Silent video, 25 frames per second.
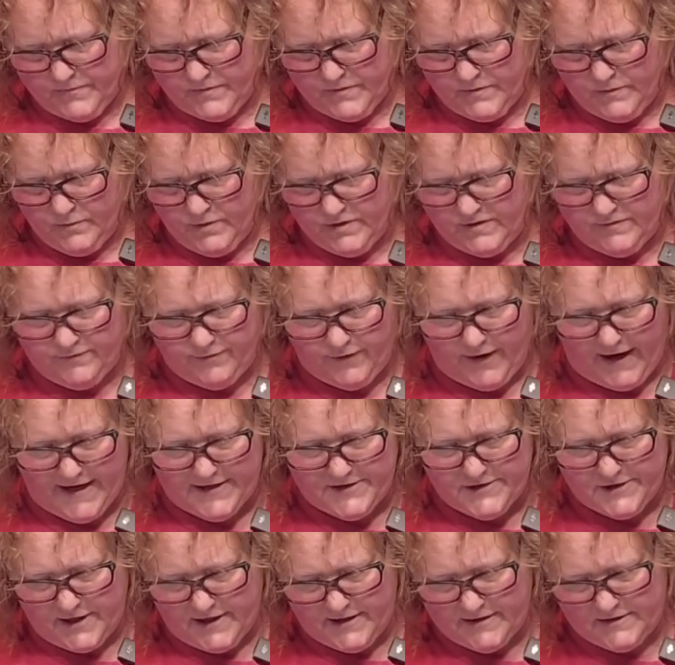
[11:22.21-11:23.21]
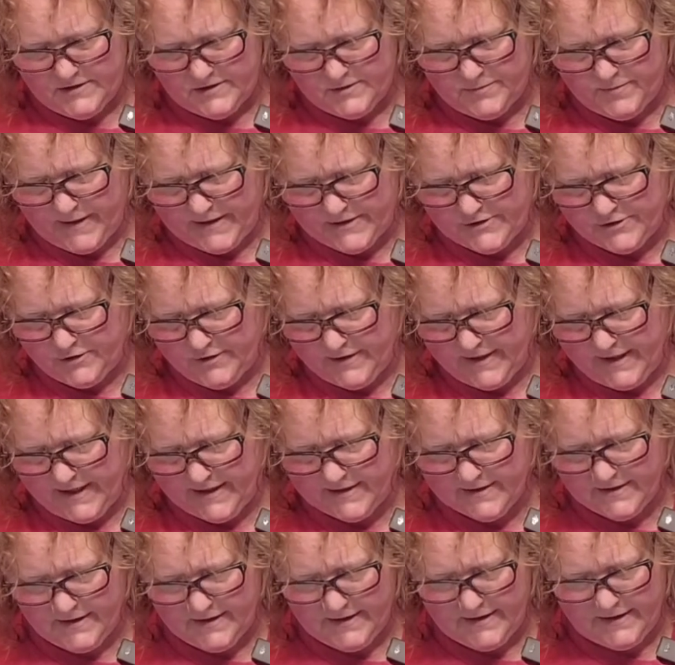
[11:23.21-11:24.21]
with fragile special
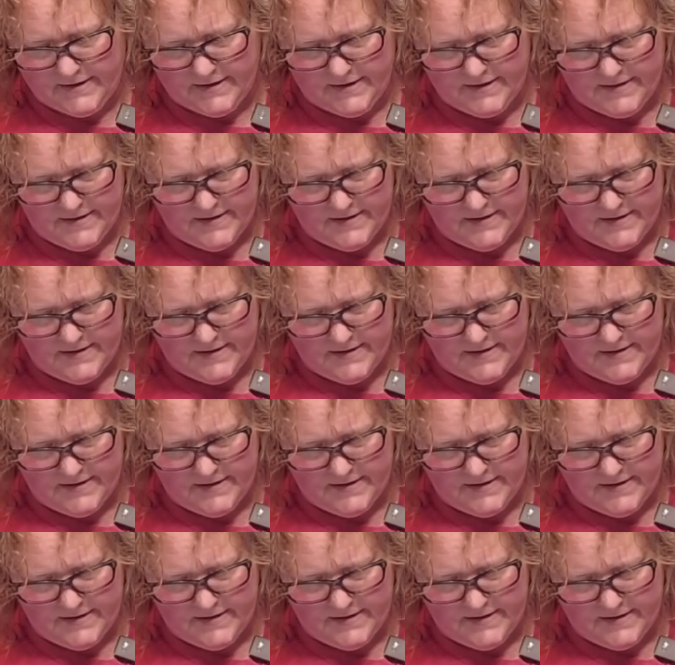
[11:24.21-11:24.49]
handling.